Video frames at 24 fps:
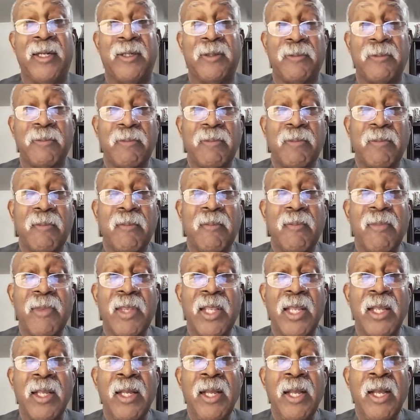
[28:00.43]
man.
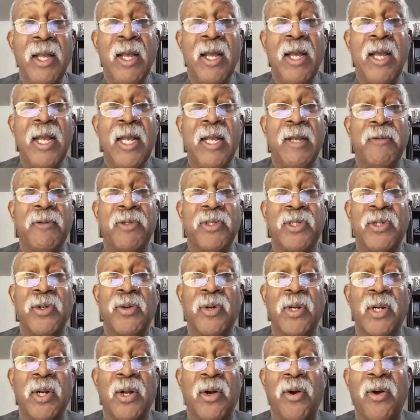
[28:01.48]
He was
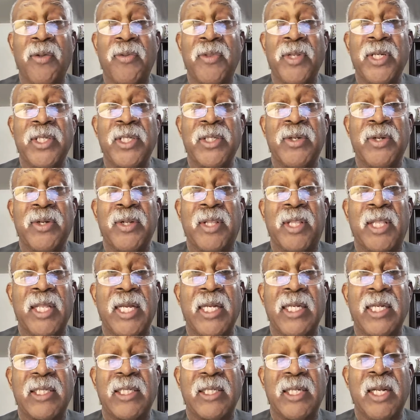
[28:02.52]
doing all these good
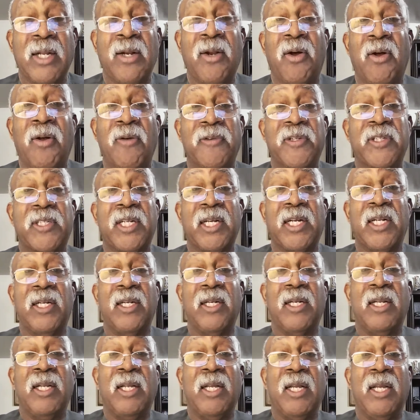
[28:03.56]
things, and all of a
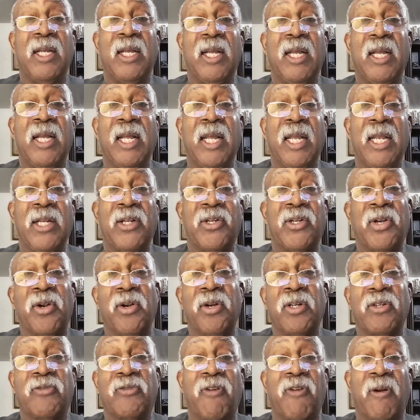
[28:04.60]
sudden, he
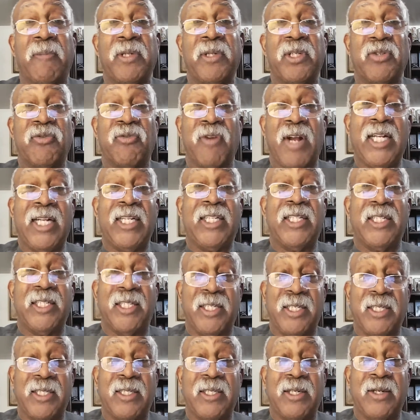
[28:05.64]
turns from his
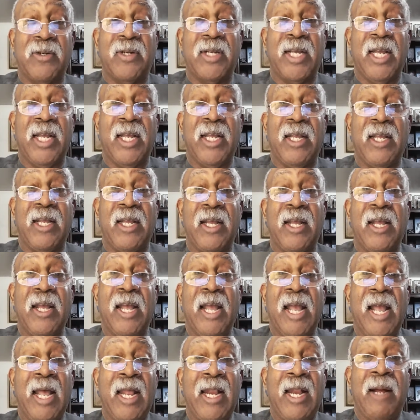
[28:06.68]
righteousness. Okay,
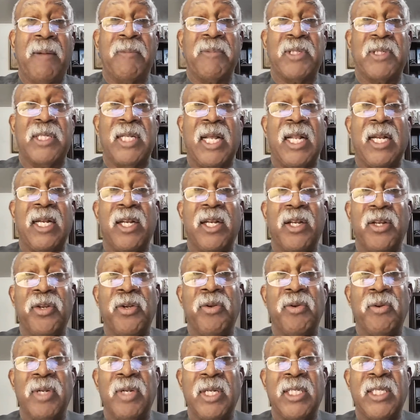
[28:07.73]
and I'm sending
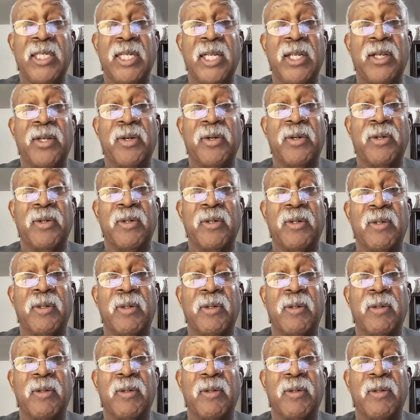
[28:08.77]
you Ezekiel,